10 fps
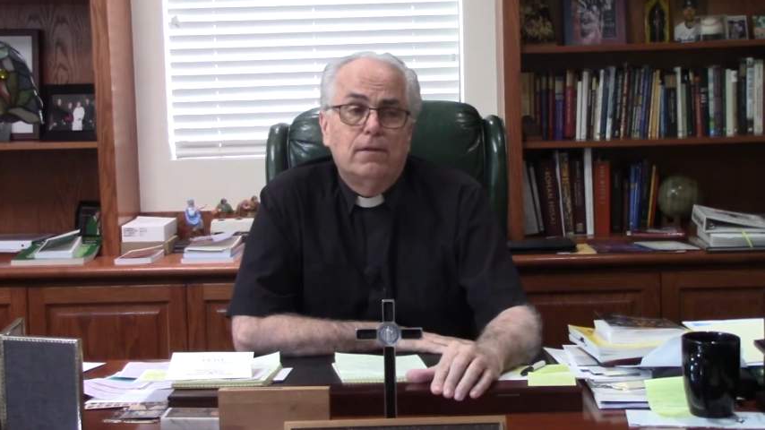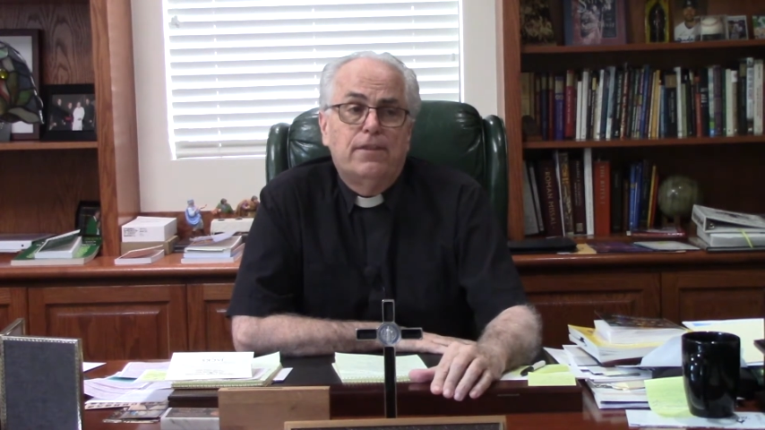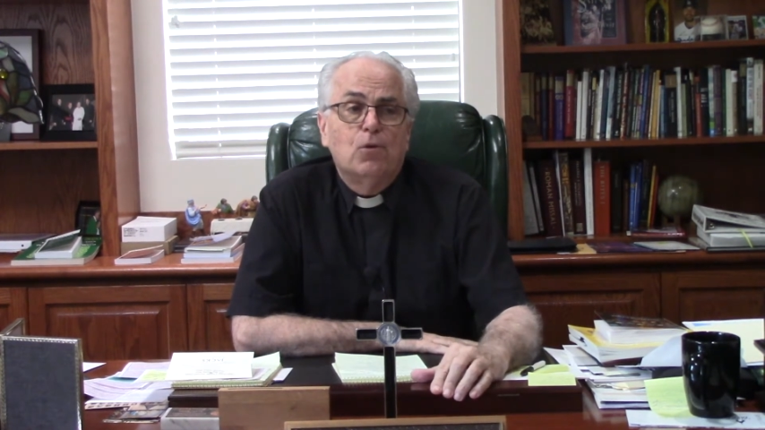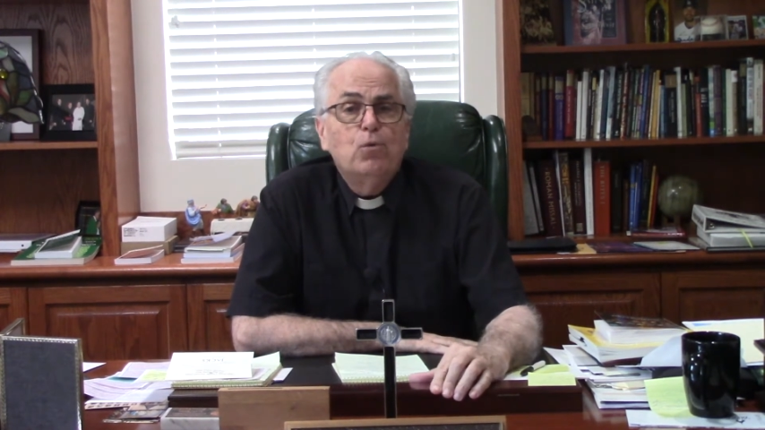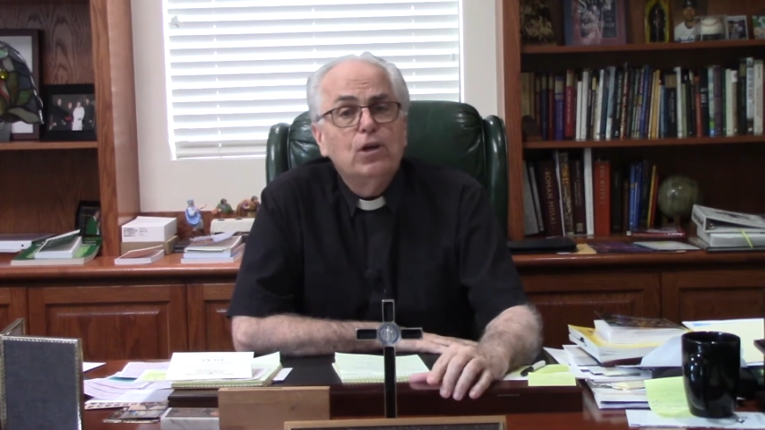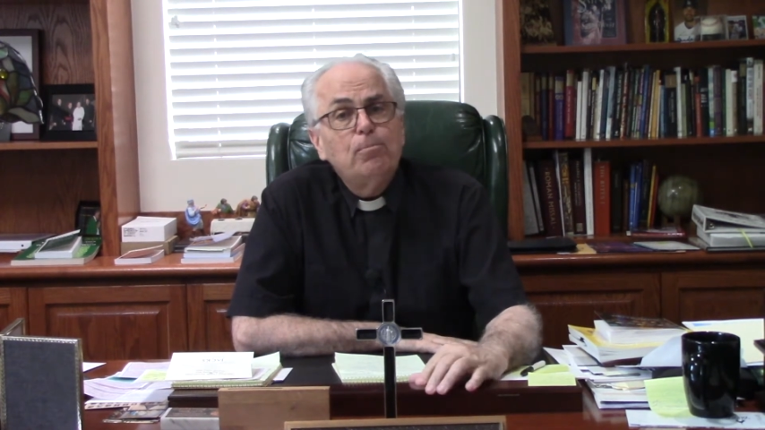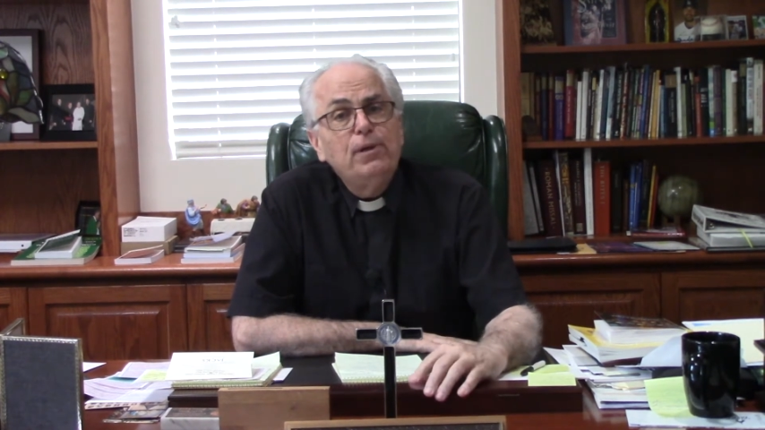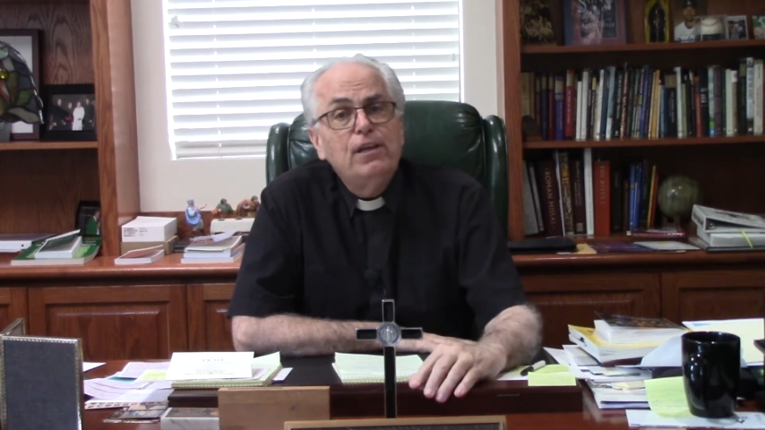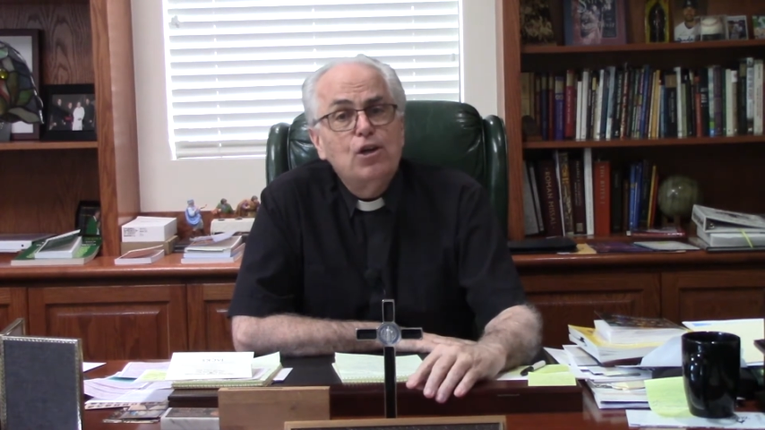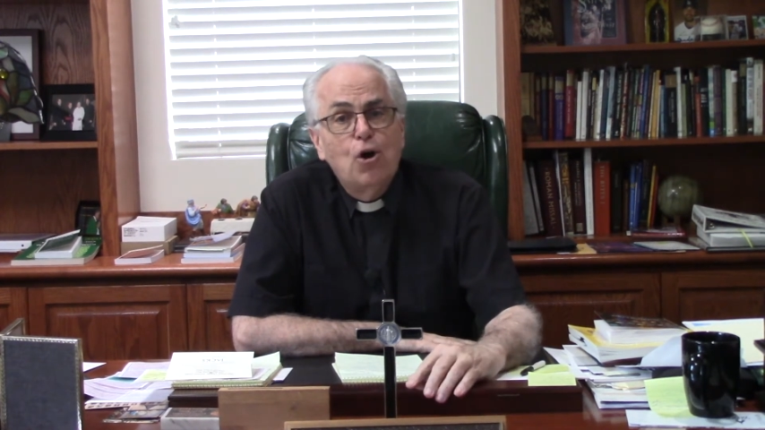there will
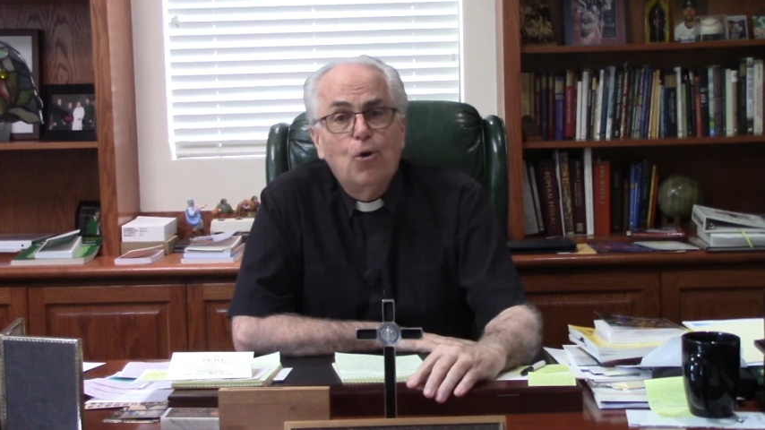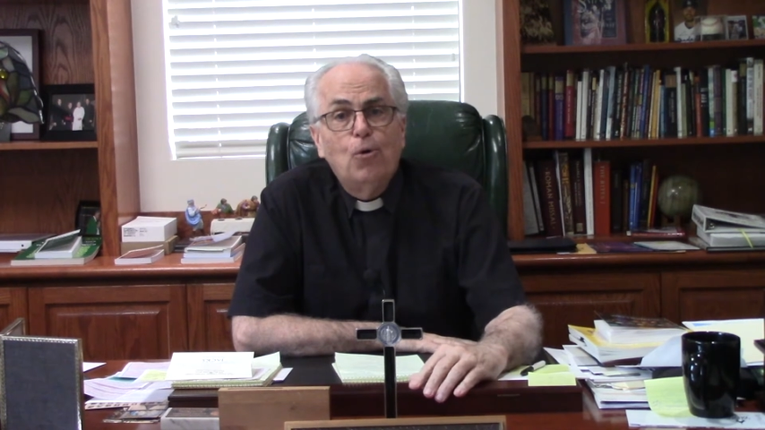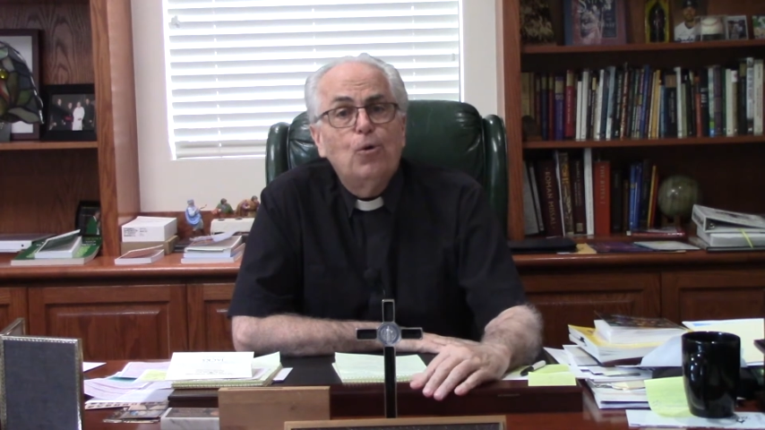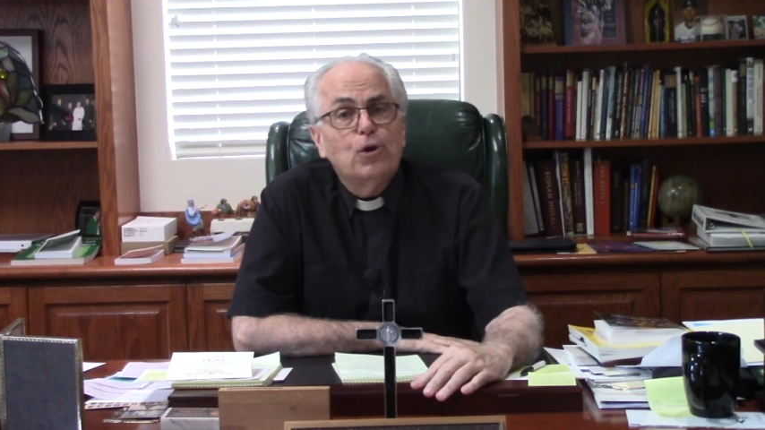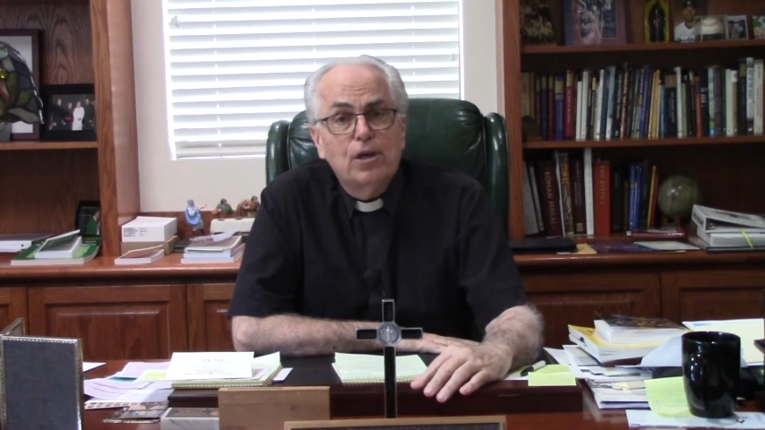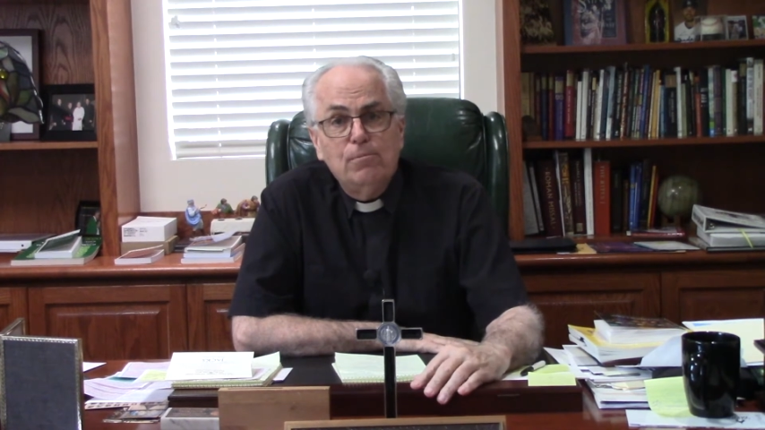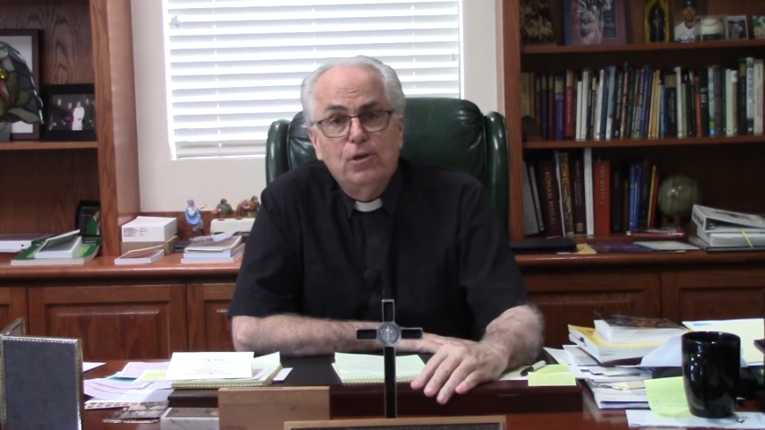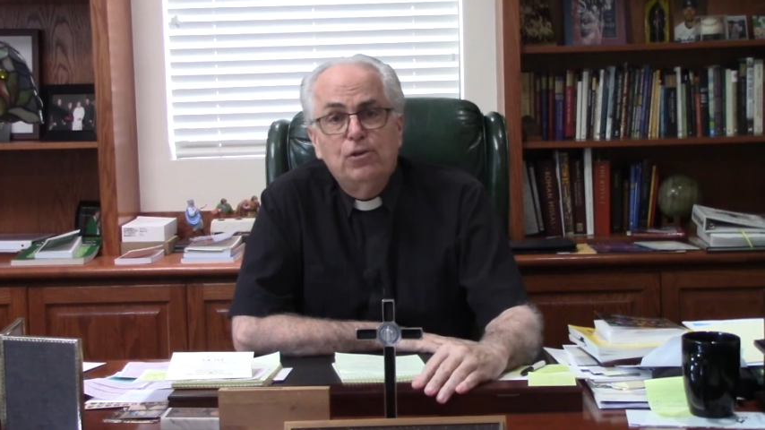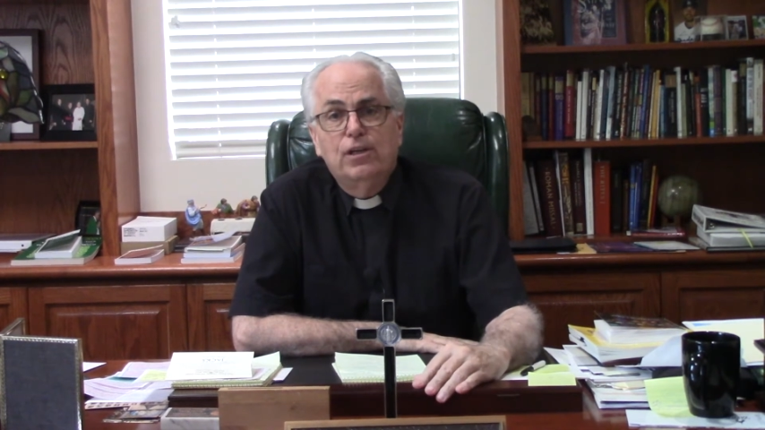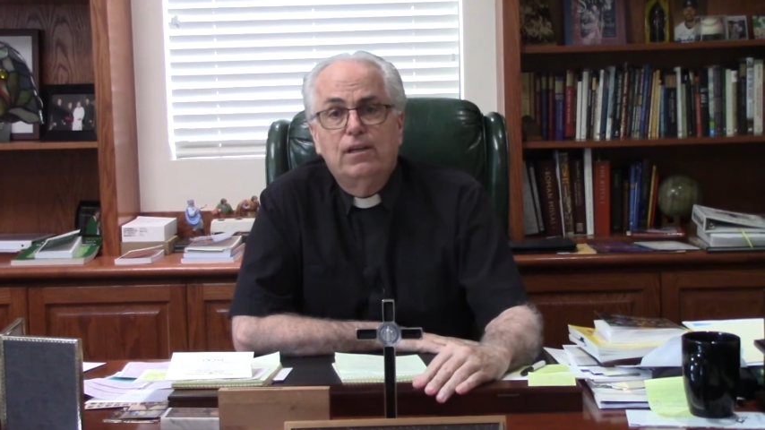be no
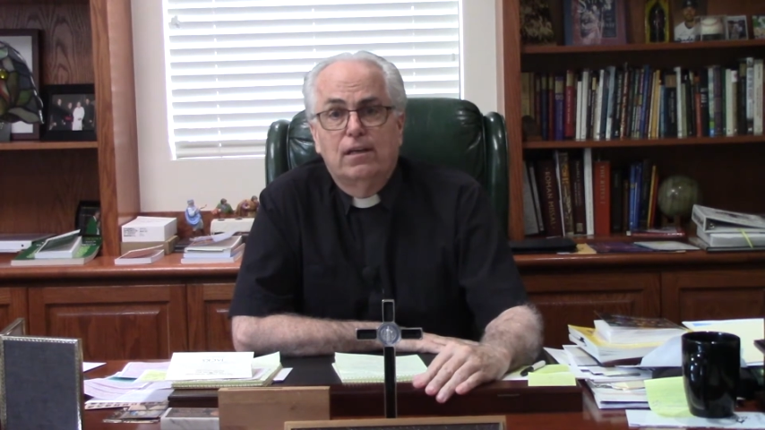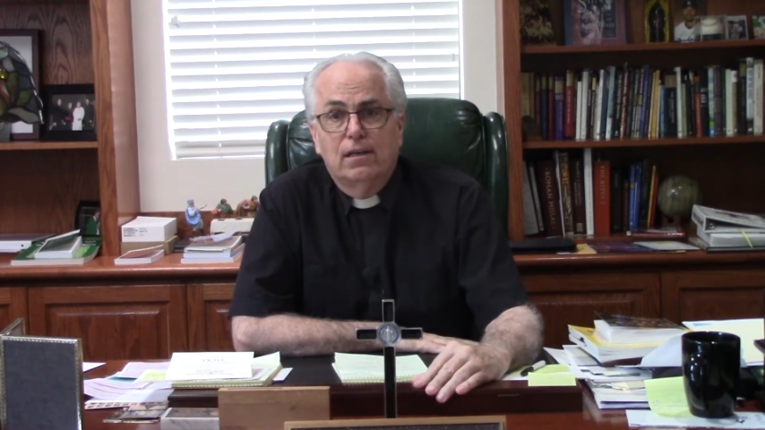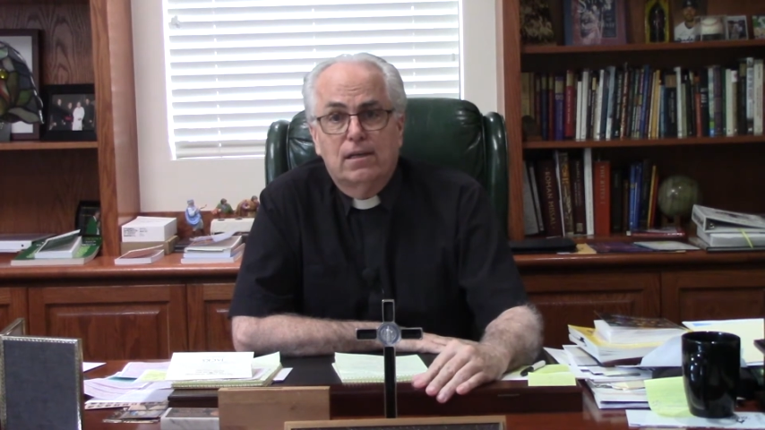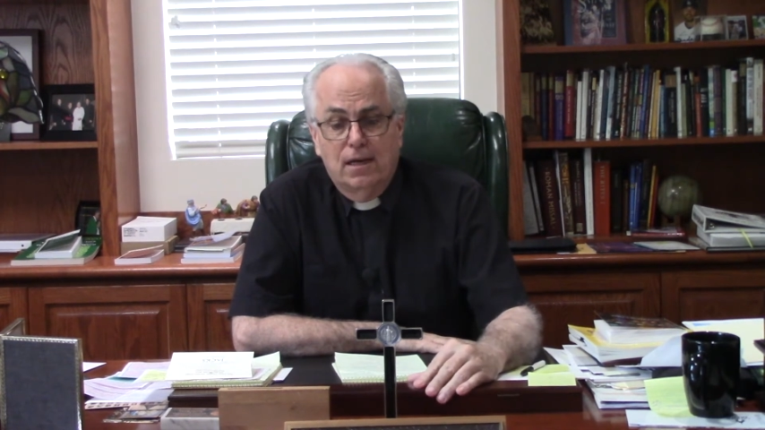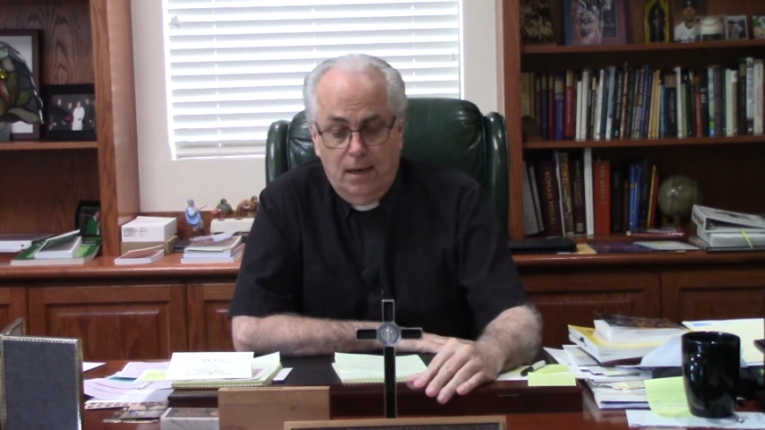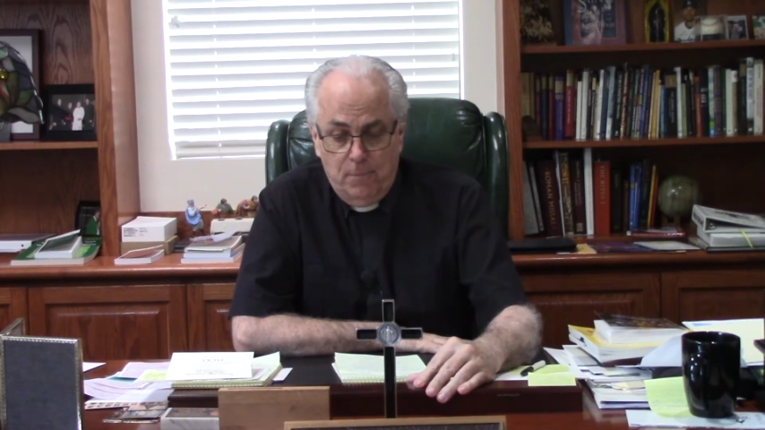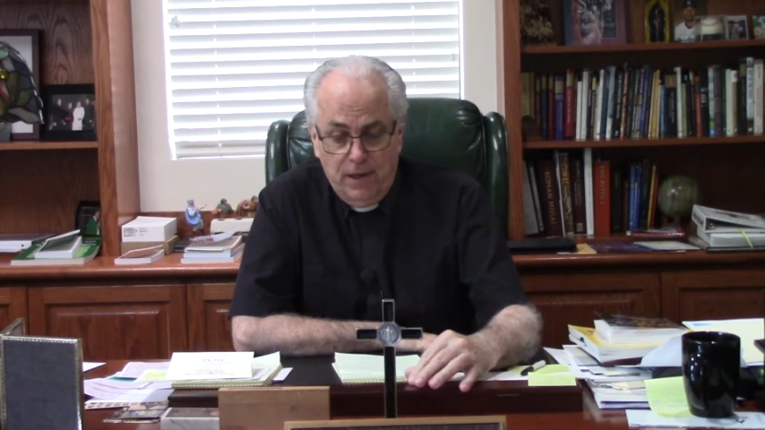communion in the cup.